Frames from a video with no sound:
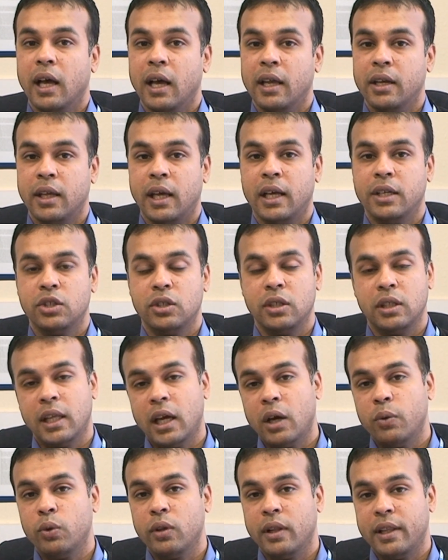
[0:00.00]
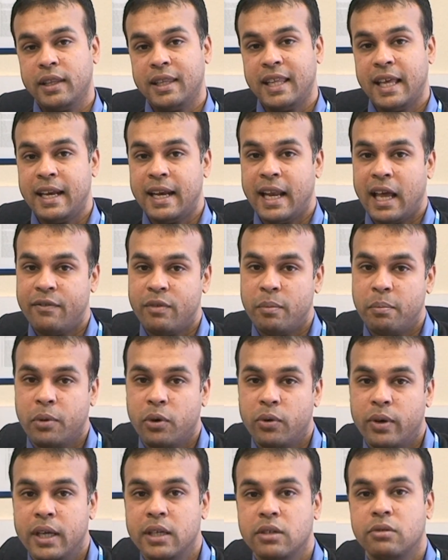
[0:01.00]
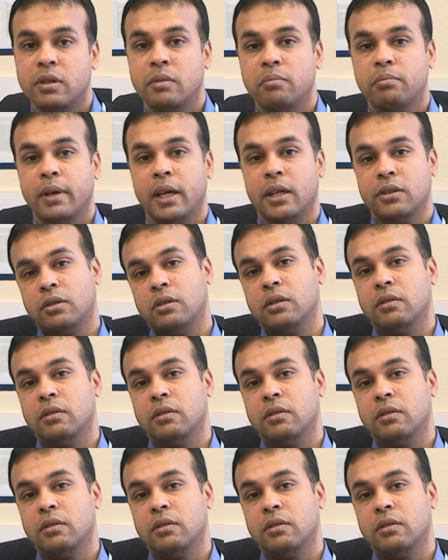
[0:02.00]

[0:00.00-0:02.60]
and actually that will then have a greater impact